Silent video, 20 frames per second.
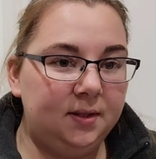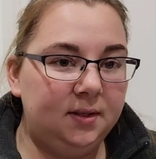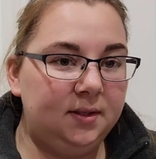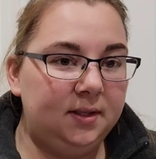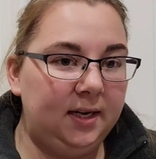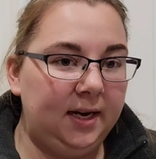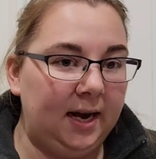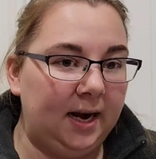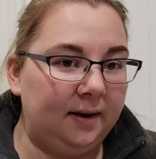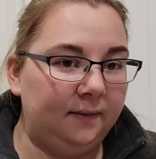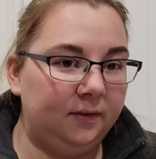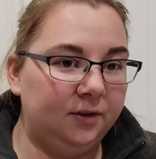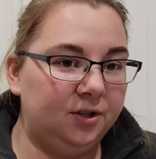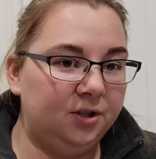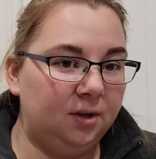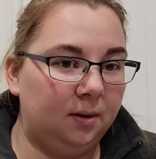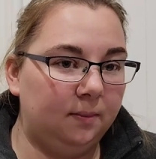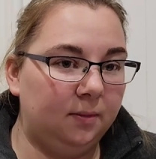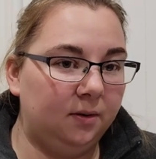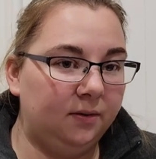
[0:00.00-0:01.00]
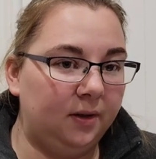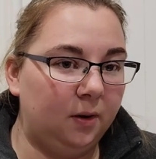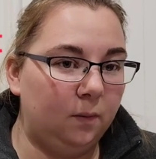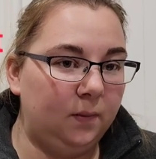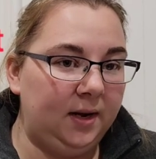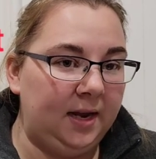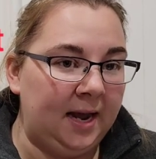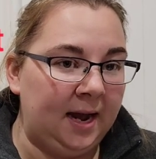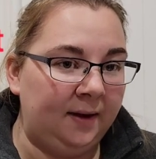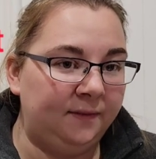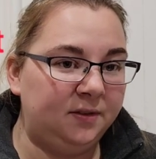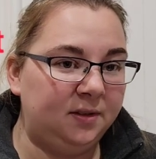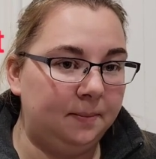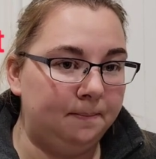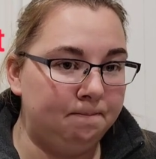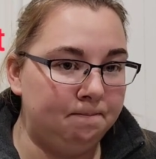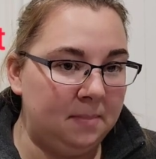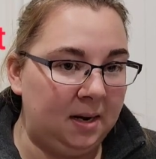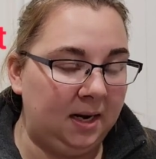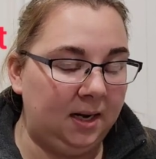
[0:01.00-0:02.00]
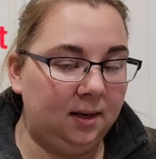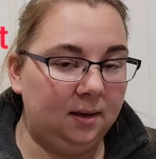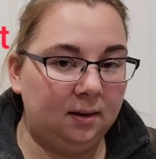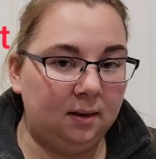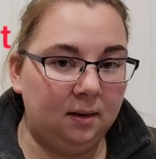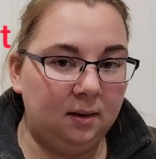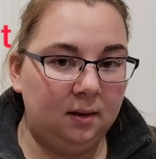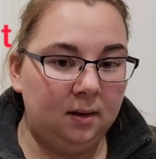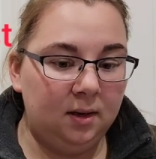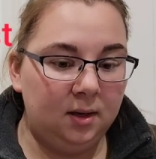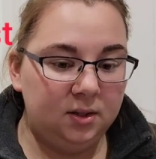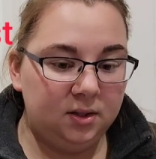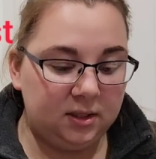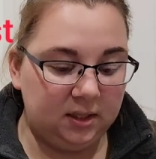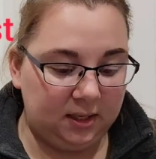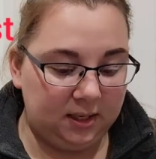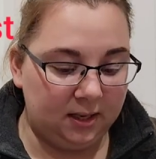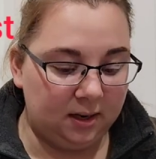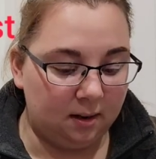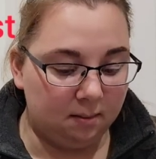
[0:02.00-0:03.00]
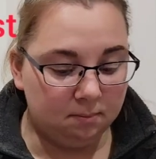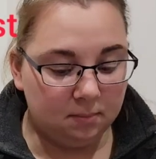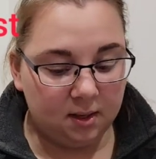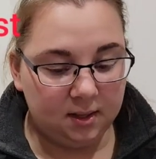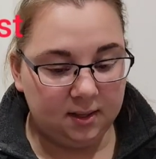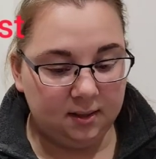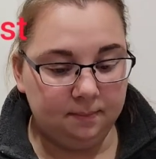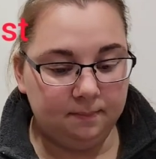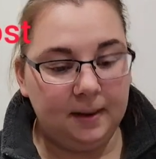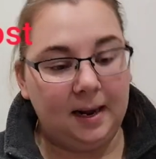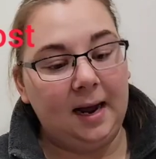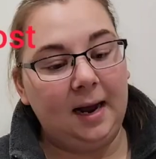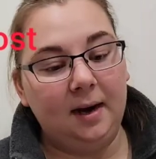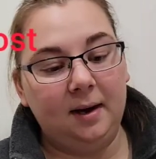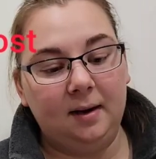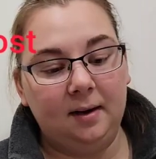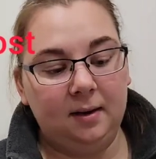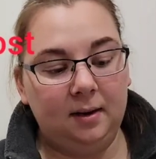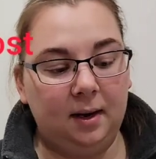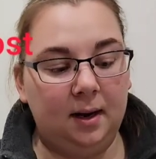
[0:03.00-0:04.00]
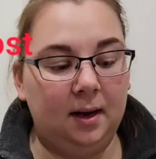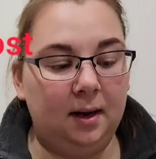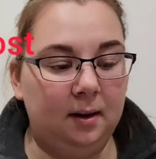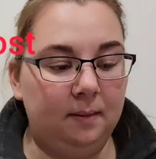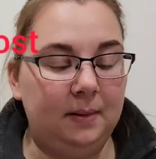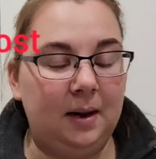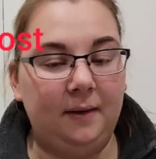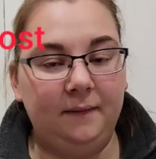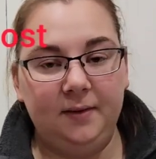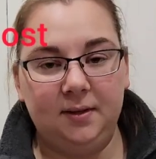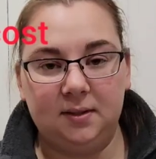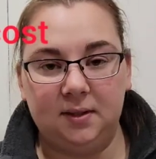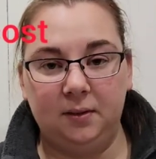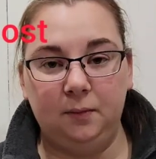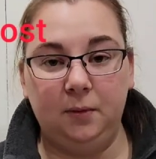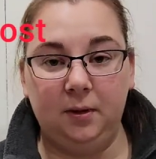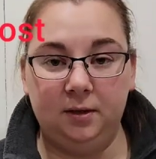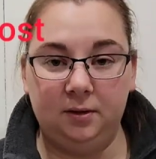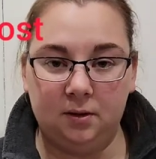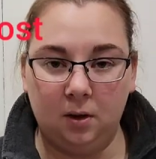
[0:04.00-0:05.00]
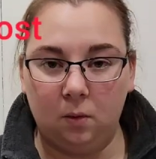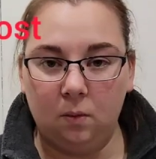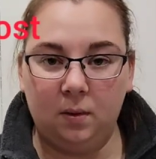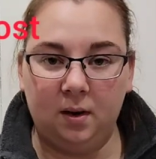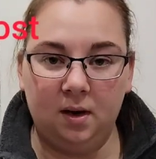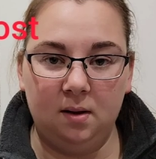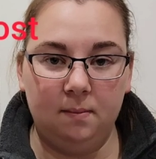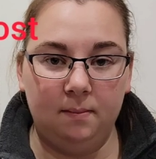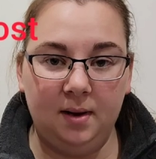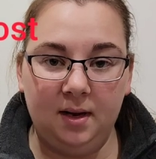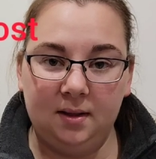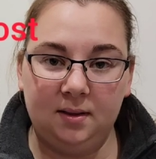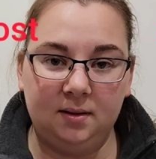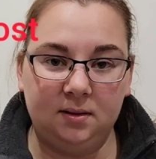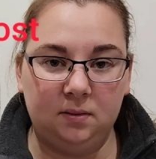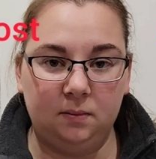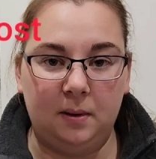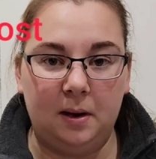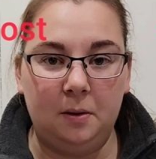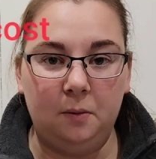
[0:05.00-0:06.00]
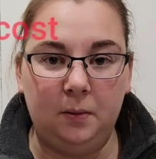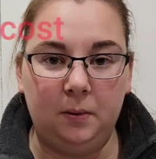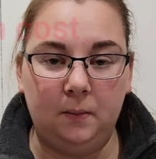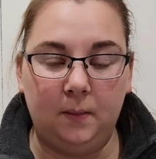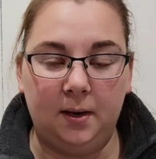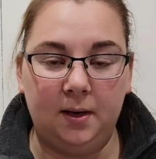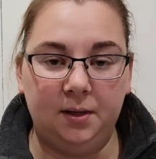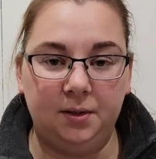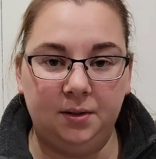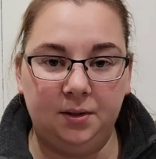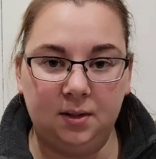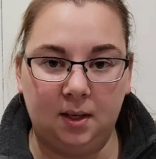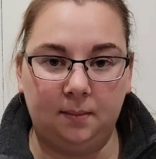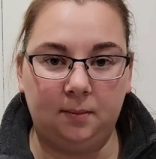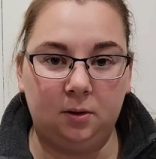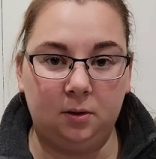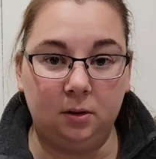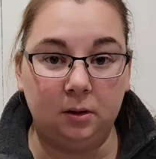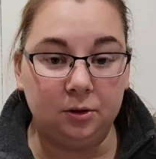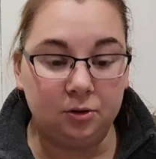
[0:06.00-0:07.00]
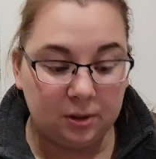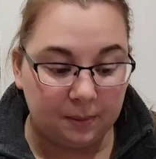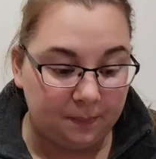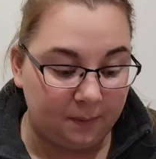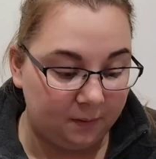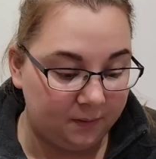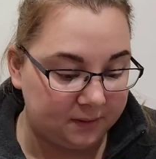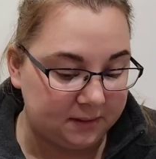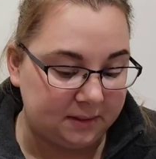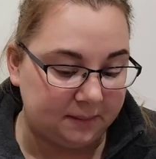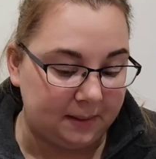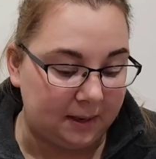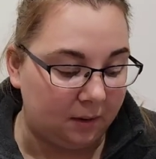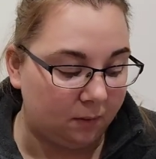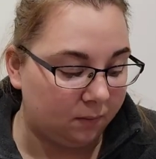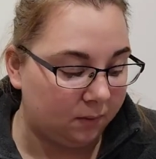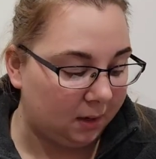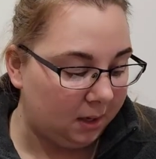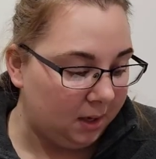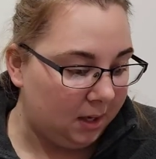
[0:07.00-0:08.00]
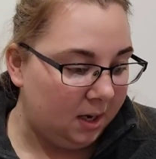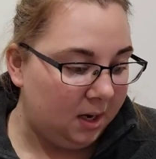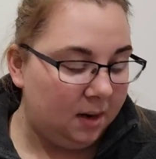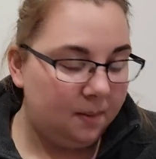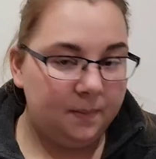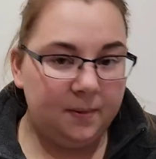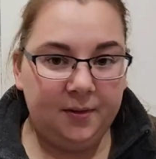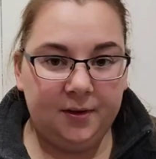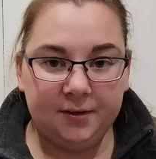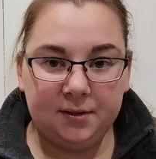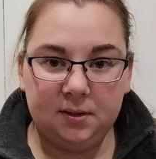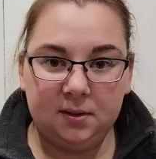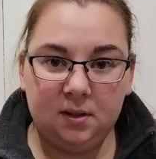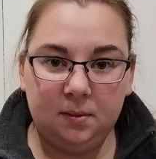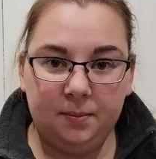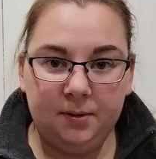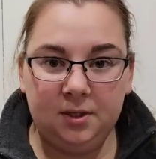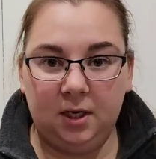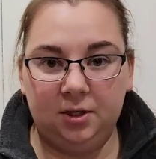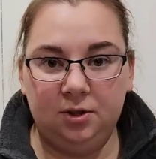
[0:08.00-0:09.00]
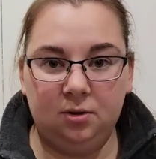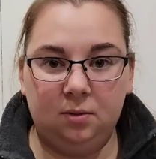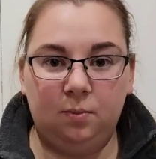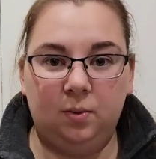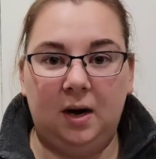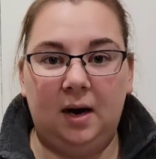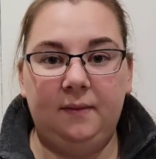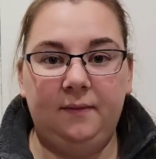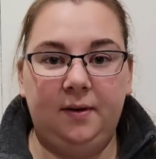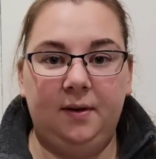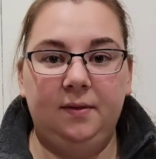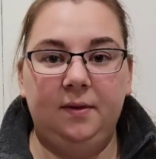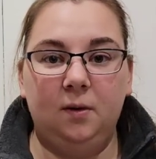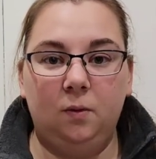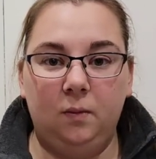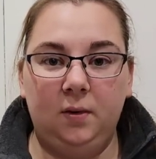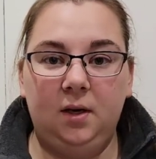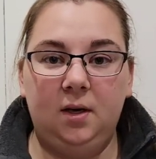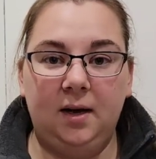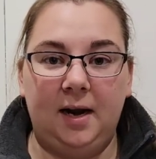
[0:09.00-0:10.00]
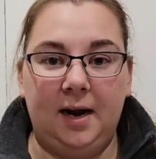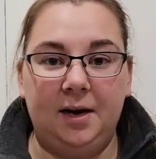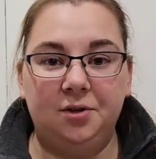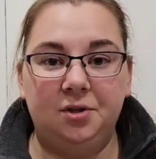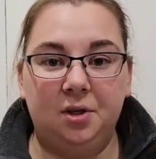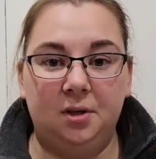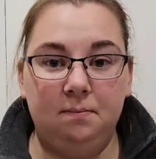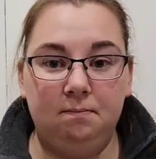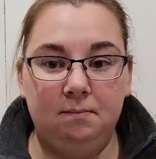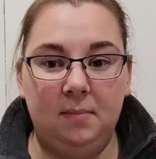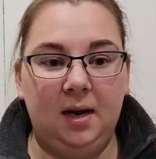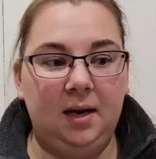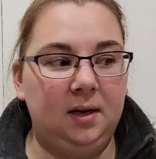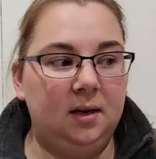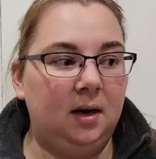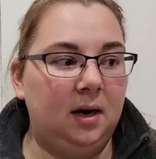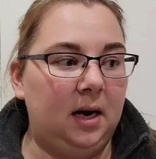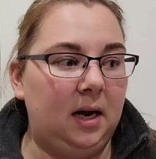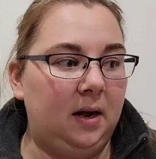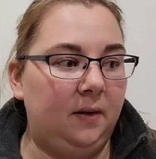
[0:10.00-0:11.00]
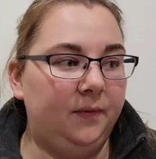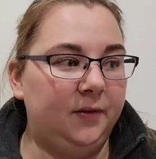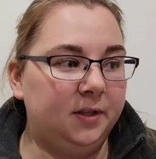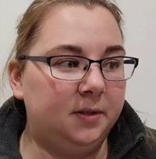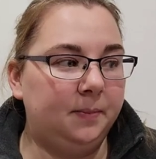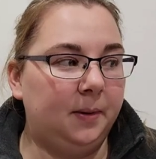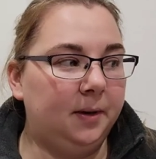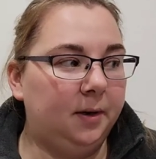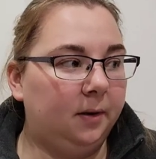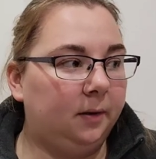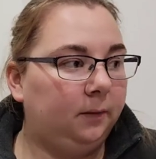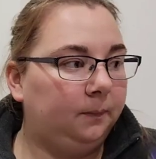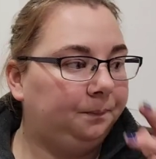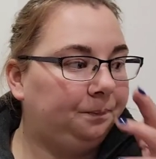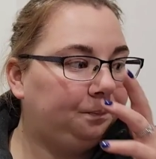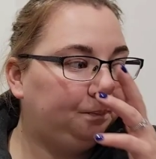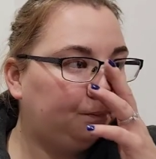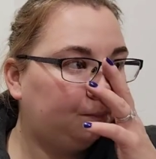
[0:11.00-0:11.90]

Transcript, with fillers: is the average number that we have to make to get our money back. Um, obviously, we don't want to make this amount. We want to double or triple this amount. But this is a potential profit that we could actually make on this bundle